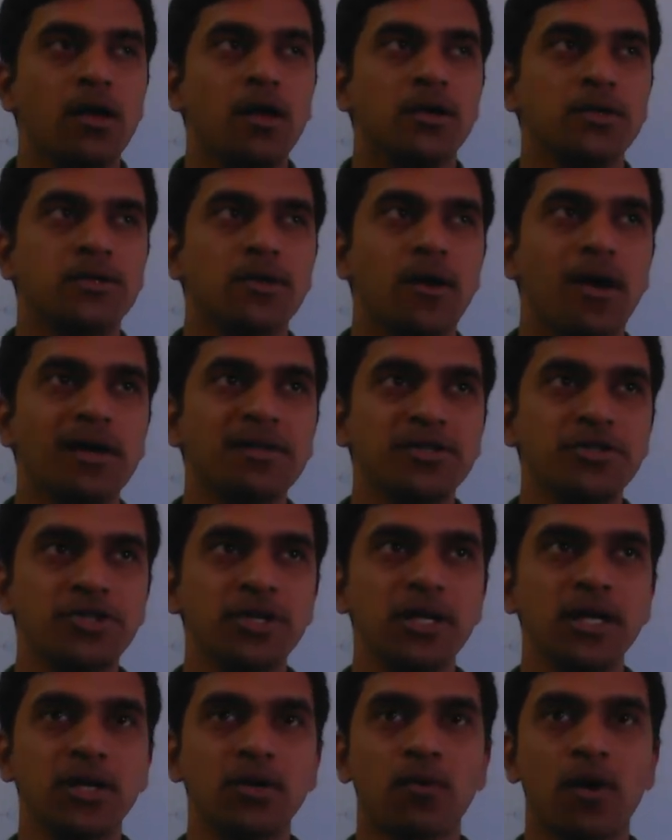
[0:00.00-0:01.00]
So
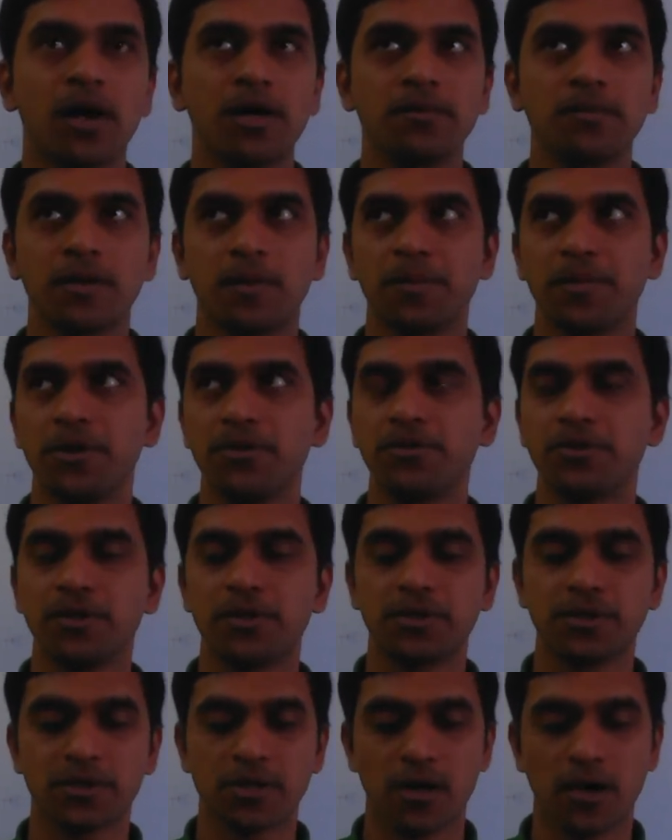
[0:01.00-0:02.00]
essentially, quantum
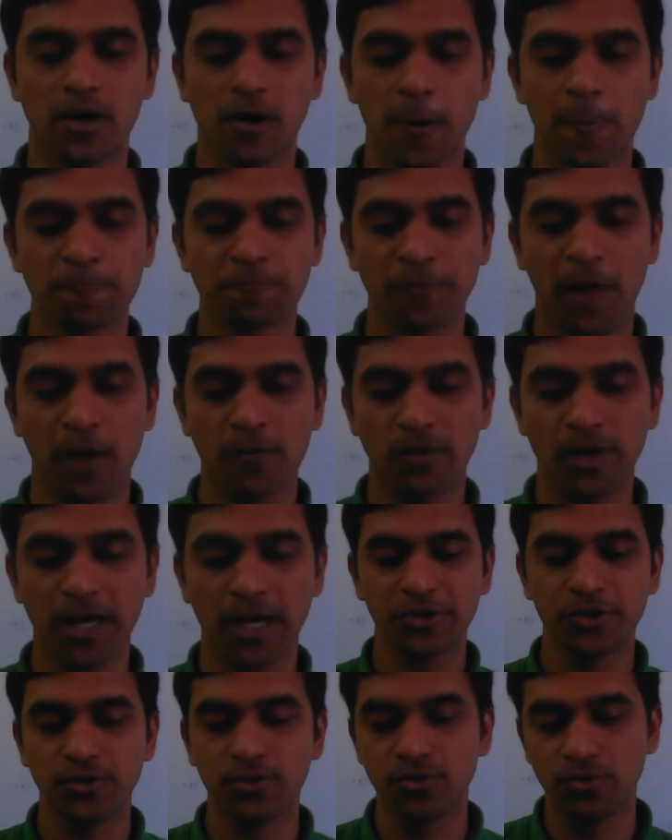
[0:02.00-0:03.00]
computers, I would
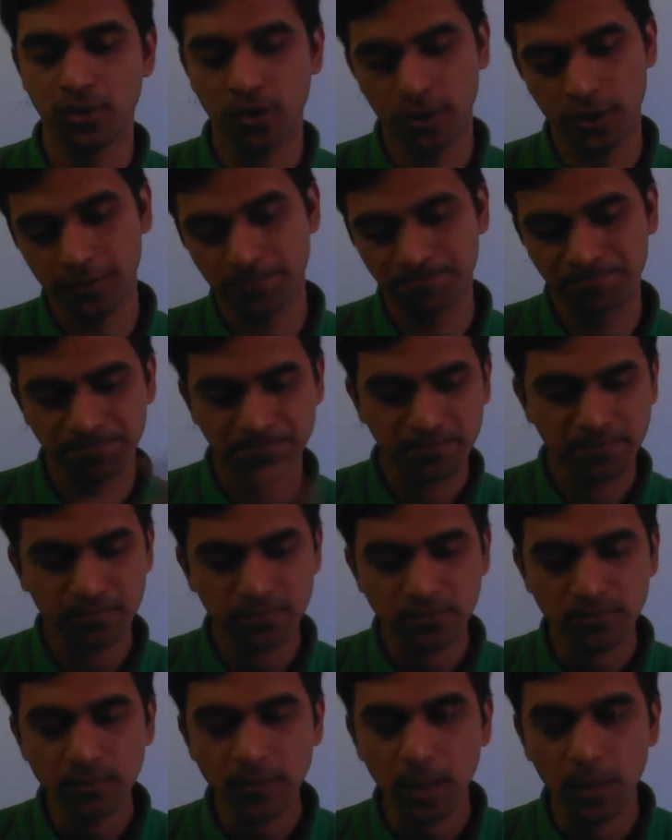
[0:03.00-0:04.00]
to
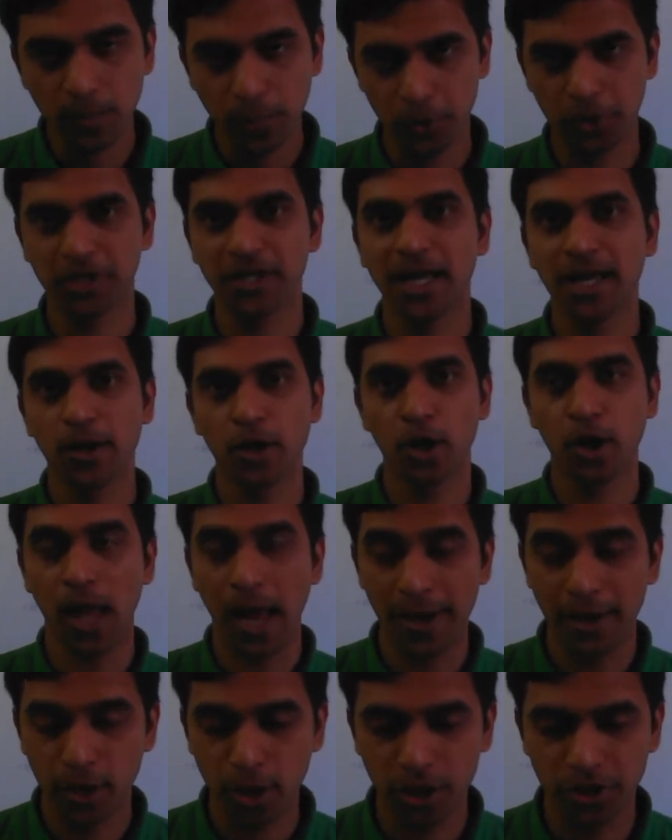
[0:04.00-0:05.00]
put in an
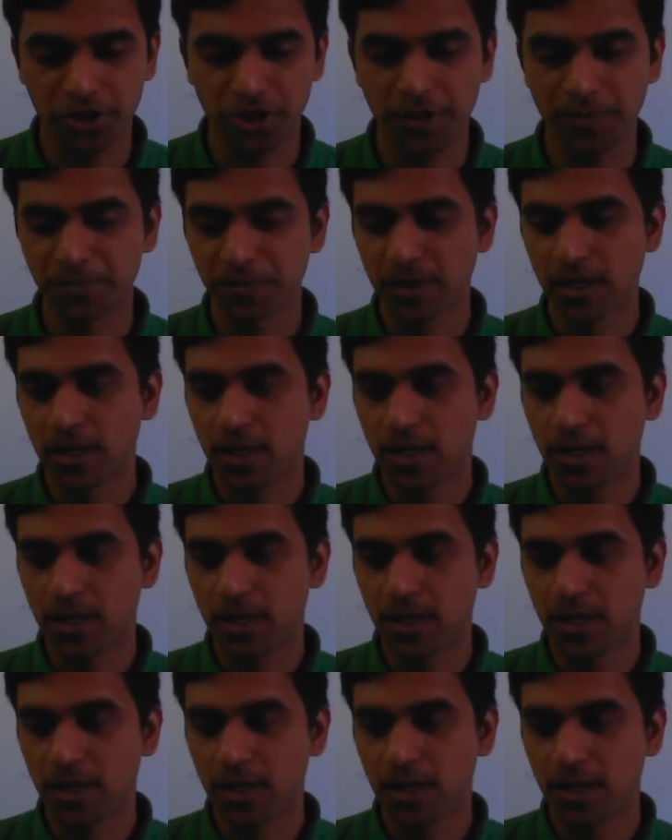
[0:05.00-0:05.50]
analogy.